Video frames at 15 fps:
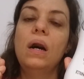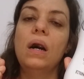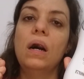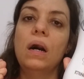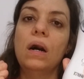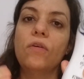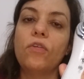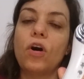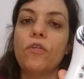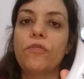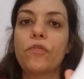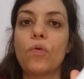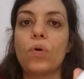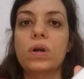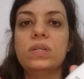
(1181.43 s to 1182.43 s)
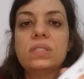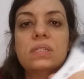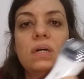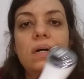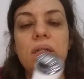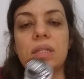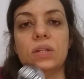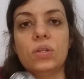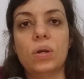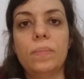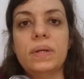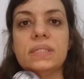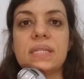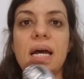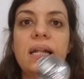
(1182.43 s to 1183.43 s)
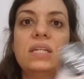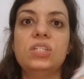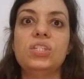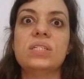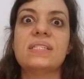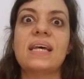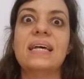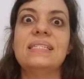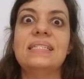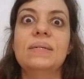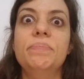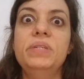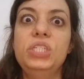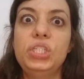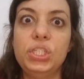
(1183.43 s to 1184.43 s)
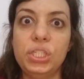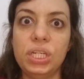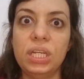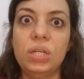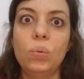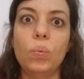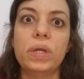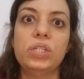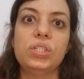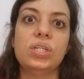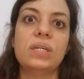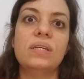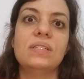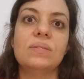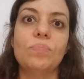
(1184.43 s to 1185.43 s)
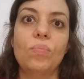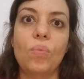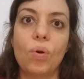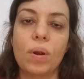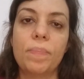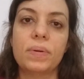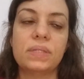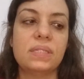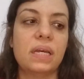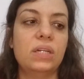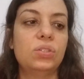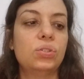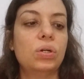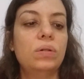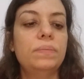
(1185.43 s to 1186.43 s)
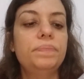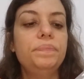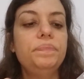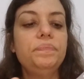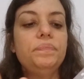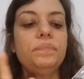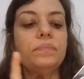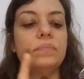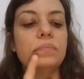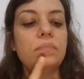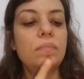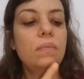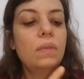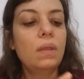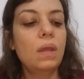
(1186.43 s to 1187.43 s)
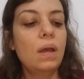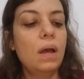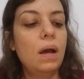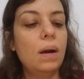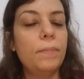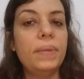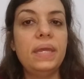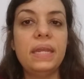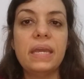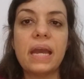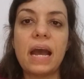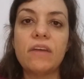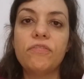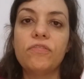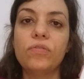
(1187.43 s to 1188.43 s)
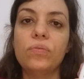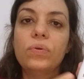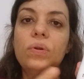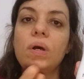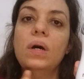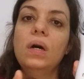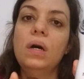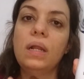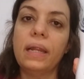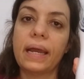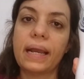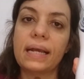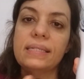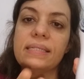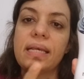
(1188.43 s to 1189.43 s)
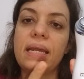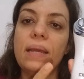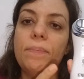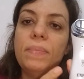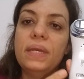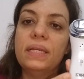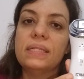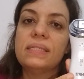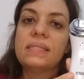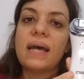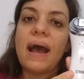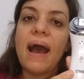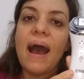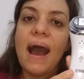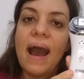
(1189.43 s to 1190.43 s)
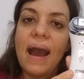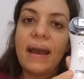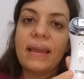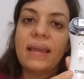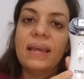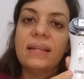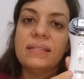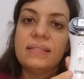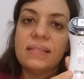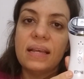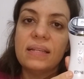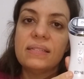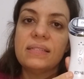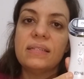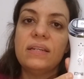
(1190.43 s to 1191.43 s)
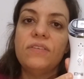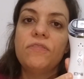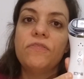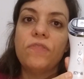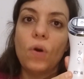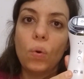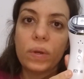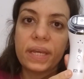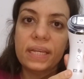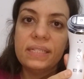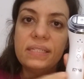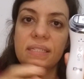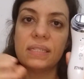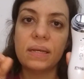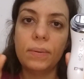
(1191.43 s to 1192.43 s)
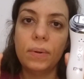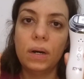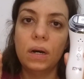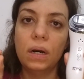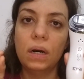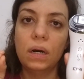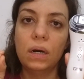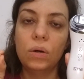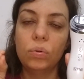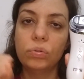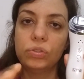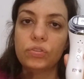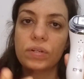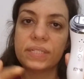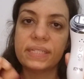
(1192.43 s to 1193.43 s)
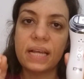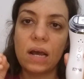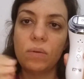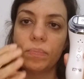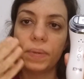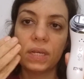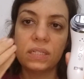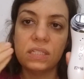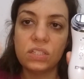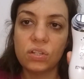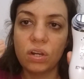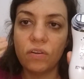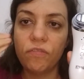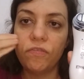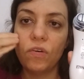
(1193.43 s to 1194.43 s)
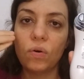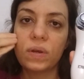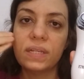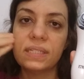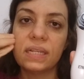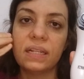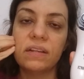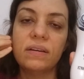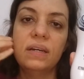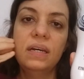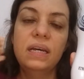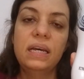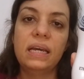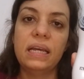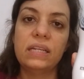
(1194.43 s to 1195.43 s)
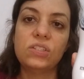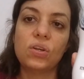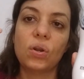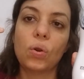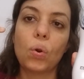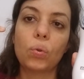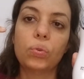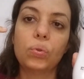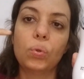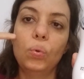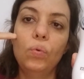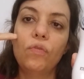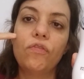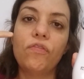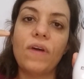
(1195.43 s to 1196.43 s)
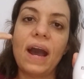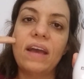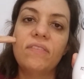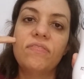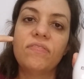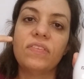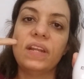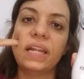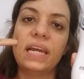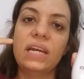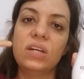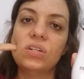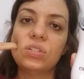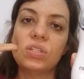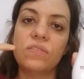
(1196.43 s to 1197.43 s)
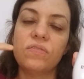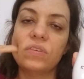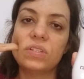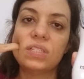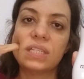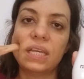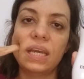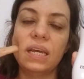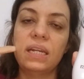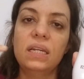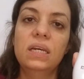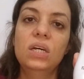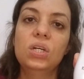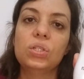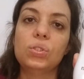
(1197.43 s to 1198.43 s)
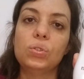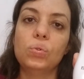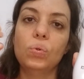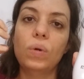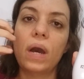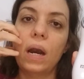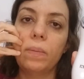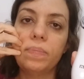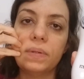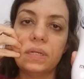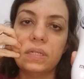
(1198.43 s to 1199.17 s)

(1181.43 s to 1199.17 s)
Of course, the dermatologist has the machine, which is more potential. Mini HIFU Like I said, it means high intensity focus ultrasound, because it's gonna focus on it's gonna go through 5 layers of your skin to help